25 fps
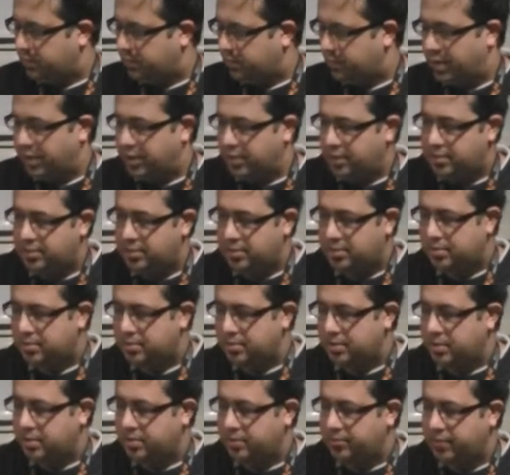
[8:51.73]
the
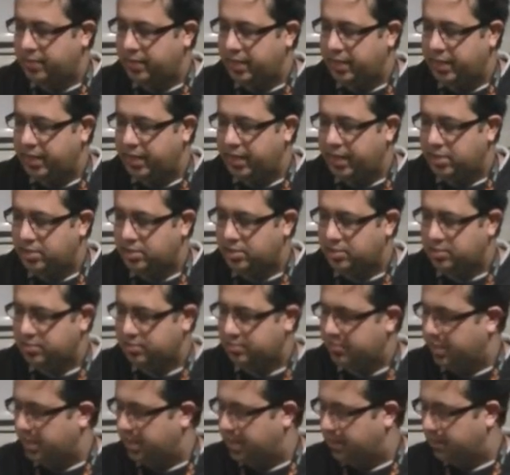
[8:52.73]
rudders, the leading edges
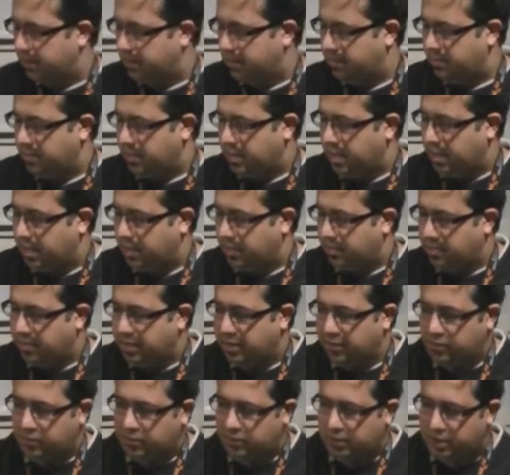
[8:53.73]
have been uh,
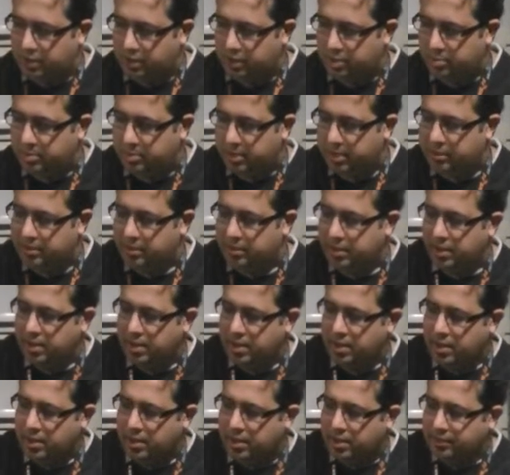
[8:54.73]
beveled a little bit.
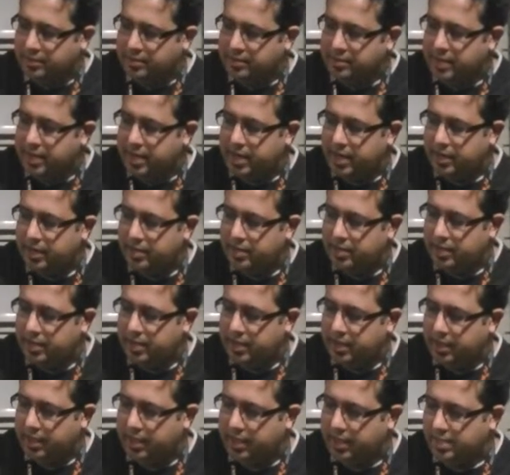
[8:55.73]
I've sanded
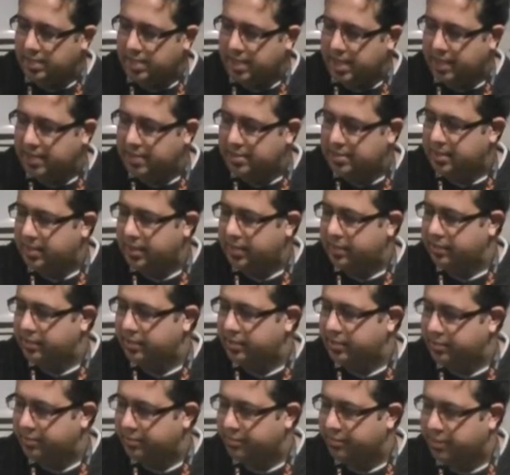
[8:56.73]
the intakes here
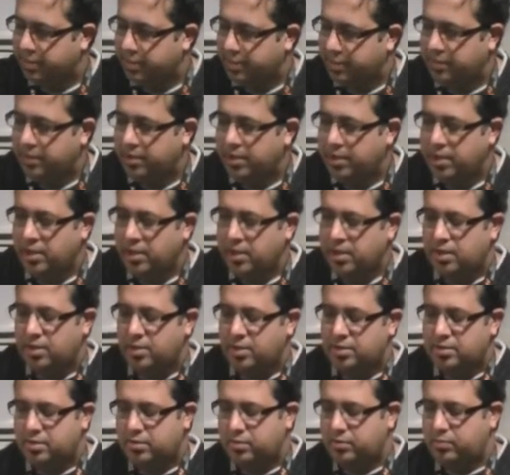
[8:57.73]
at the front.
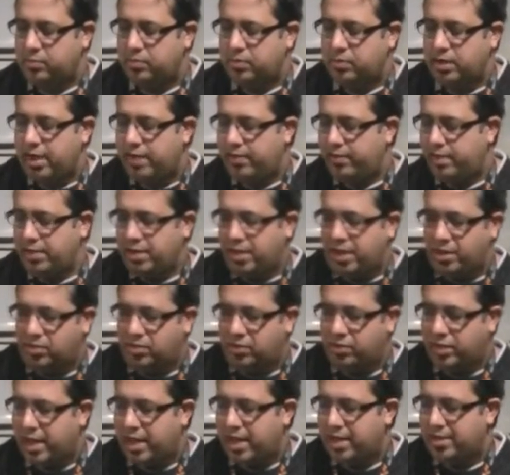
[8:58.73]
So having done
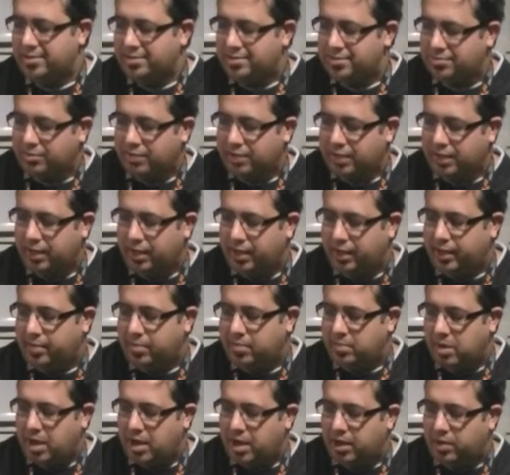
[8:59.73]
all that, it's really like a
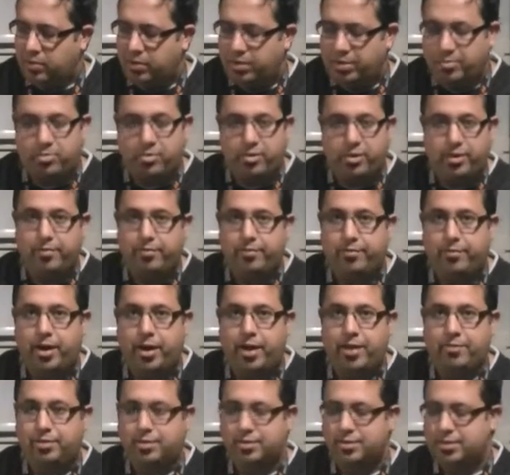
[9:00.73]
Mark 1.5
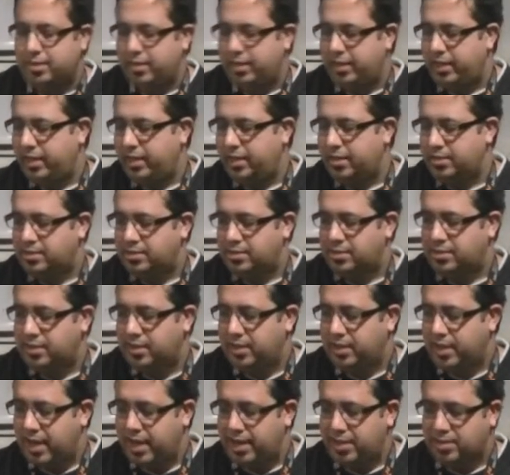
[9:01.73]
because it is
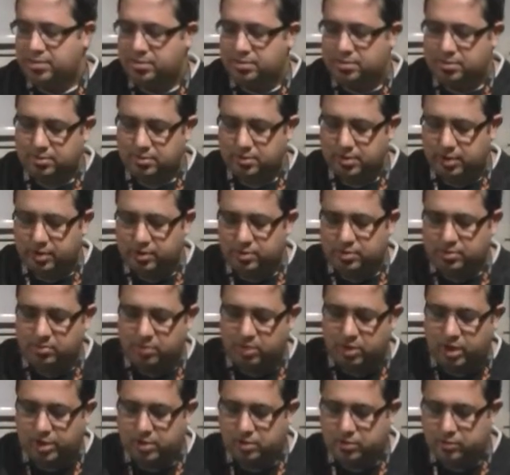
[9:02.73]
it has you know
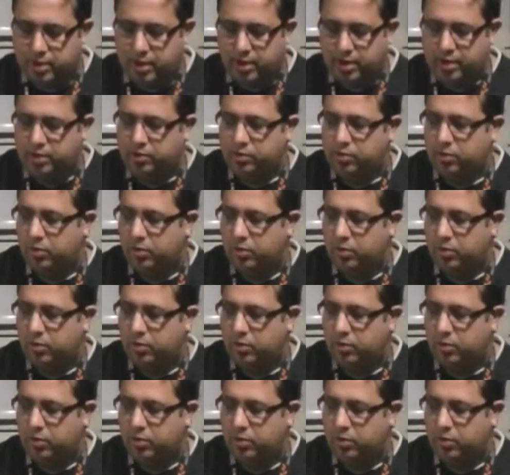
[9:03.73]
some nice rounded